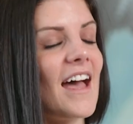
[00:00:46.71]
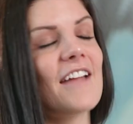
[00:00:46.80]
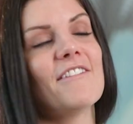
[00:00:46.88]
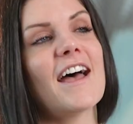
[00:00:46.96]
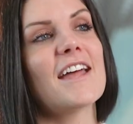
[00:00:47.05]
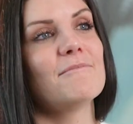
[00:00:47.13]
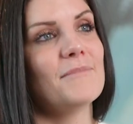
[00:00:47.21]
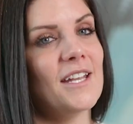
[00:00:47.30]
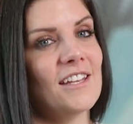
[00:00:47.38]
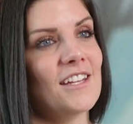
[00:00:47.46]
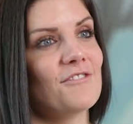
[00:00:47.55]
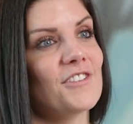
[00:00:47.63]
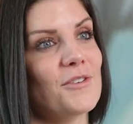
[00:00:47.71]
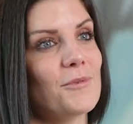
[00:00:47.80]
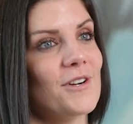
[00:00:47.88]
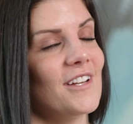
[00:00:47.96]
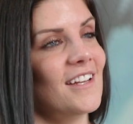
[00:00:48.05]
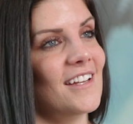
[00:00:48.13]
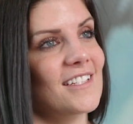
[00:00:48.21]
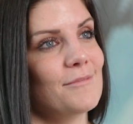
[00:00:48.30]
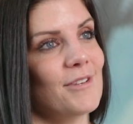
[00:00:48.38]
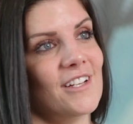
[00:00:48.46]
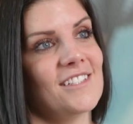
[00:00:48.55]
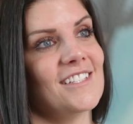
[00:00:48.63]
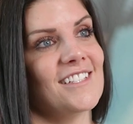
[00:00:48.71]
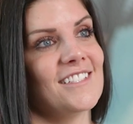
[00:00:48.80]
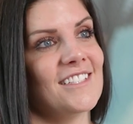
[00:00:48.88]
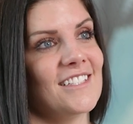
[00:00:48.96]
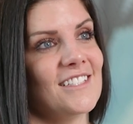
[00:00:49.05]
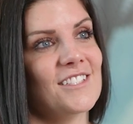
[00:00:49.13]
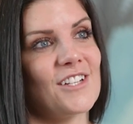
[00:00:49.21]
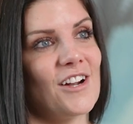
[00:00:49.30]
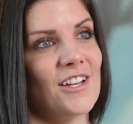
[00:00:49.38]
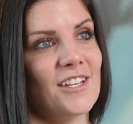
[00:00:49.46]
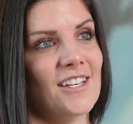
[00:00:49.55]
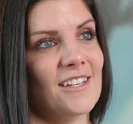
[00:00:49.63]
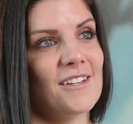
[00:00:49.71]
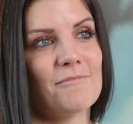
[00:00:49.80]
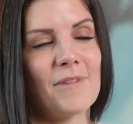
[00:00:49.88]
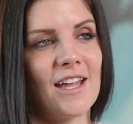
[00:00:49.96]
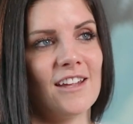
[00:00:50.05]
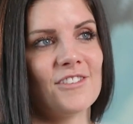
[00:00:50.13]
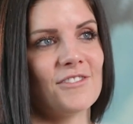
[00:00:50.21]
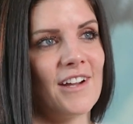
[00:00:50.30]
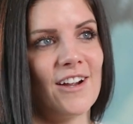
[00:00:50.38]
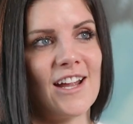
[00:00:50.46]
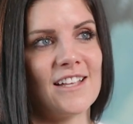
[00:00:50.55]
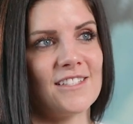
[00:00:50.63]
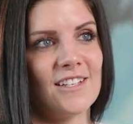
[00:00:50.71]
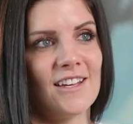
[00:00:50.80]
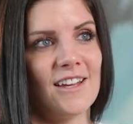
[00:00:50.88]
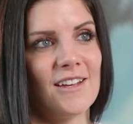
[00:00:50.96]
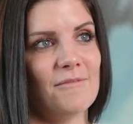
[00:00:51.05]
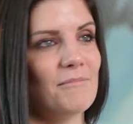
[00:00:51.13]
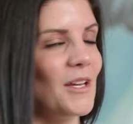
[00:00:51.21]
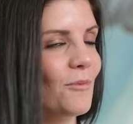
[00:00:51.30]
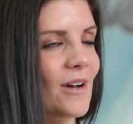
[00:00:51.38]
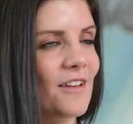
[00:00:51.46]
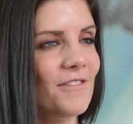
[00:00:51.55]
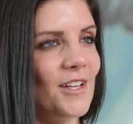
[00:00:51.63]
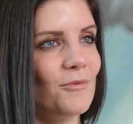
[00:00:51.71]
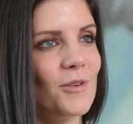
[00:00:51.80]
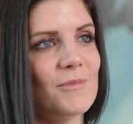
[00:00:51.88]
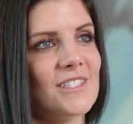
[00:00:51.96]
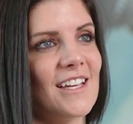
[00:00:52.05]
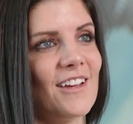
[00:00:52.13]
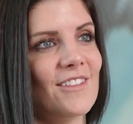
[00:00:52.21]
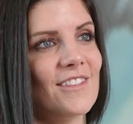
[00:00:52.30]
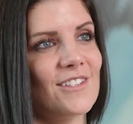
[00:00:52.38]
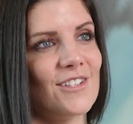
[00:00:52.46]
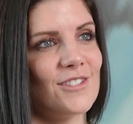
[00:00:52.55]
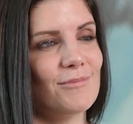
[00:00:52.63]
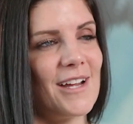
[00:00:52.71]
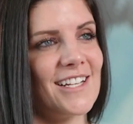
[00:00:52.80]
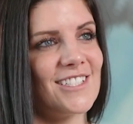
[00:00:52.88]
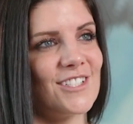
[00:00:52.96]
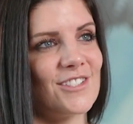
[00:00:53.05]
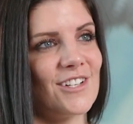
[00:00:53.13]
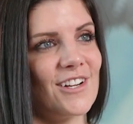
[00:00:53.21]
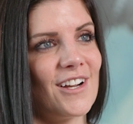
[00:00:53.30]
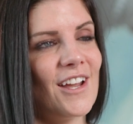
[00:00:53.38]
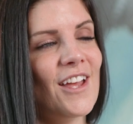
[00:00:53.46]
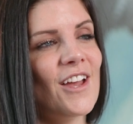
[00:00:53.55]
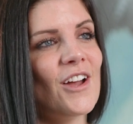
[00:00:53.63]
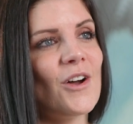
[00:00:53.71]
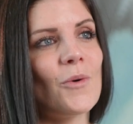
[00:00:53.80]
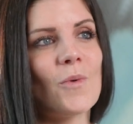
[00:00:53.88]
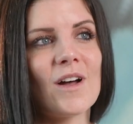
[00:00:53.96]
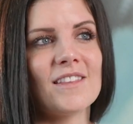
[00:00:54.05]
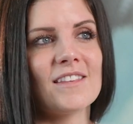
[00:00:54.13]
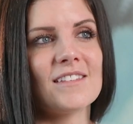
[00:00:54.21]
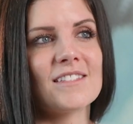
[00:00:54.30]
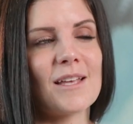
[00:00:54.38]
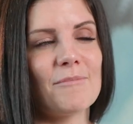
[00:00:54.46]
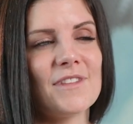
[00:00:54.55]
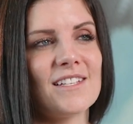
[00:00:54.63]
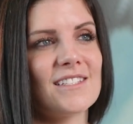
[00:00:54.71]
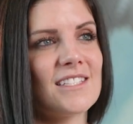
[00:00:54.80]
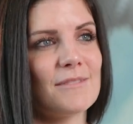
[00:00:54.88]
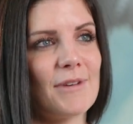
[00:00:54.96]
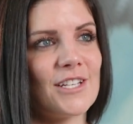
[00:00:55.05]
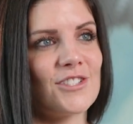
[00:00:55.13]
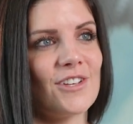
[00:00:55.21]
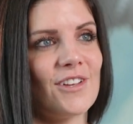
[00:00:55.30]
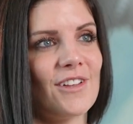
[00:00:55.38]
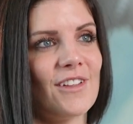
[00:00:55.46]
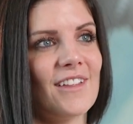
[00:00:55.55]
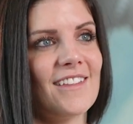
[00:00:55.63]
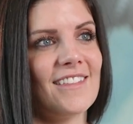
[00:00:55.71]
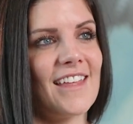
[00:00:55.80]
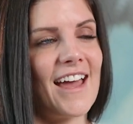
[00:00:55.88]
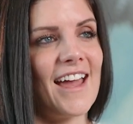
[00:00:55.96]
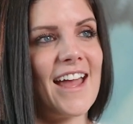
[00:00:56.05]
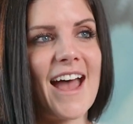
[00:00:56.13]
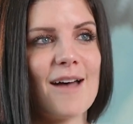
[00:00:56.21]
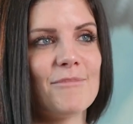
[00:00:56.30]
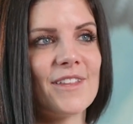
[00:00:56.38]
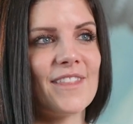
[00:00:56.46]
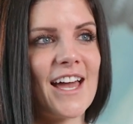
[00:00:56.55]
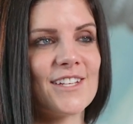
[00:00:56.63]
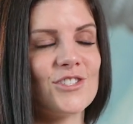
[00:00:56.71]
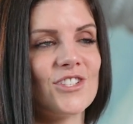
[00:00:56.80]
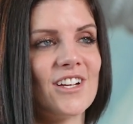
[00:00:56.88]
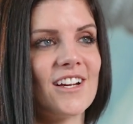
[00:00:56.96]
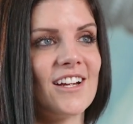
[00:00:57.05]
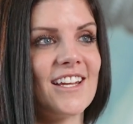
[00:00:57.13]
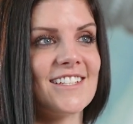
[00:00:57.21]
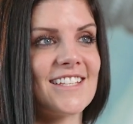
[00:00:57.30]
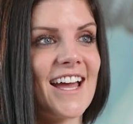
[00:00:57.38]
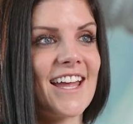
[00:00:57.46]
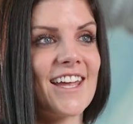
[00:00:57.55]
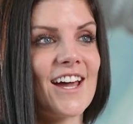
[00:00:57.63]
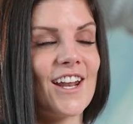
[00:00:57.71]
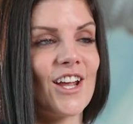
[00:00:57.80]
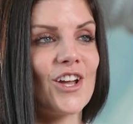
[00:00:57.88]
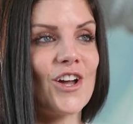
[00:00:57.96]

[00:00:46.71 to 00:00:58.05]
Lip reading: I've had many rewarding experiences since starting my career as a midwife and women's health nurse practitioner. One, something special that happened last year is I got a